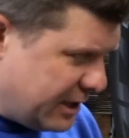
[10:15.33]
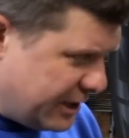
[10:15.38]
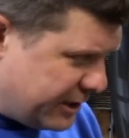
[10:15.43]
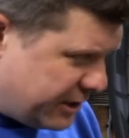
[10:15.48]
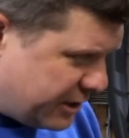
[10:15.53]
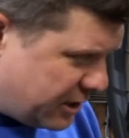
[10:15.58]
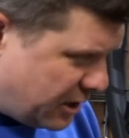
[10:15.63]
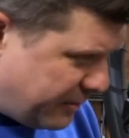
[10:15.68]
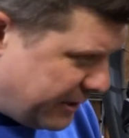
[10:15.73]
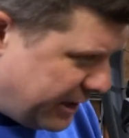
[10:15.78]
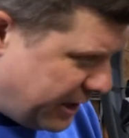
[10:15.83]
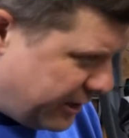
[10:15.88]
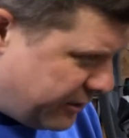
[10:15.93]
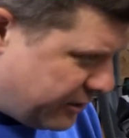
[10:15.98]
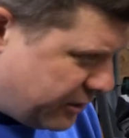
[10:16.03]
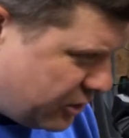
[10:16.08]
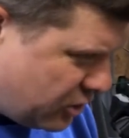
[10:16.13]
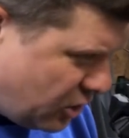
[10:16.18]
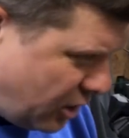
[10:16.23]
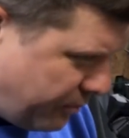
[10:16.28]
Things is going to be
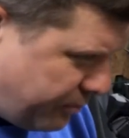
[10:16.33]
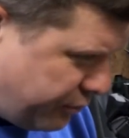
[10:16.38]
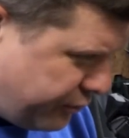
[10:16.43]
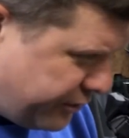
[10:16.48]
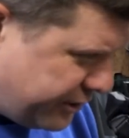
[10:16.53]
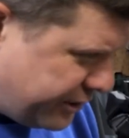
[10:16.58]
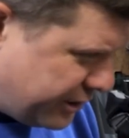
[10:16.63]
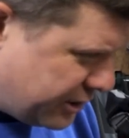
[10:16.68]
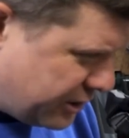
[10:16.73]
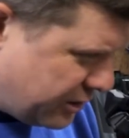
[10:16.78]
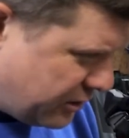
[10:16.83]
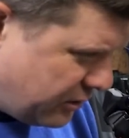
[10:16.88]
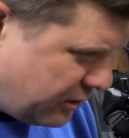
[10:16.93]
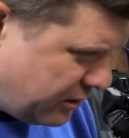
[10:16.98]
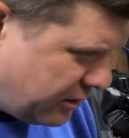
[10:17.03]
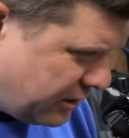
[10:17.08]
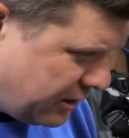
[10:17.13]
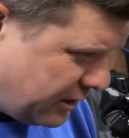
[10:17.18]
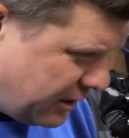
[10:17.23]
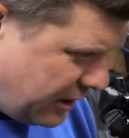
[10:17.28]
in the shop pretty
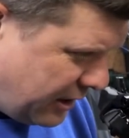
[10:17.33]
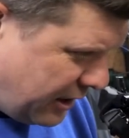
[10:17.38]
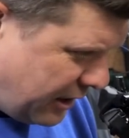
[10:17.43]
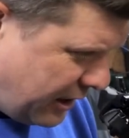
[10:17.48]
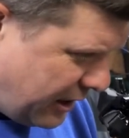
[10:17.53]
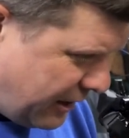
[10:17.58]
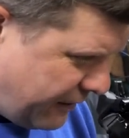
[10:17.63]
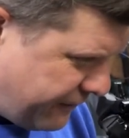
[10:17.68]
soon. I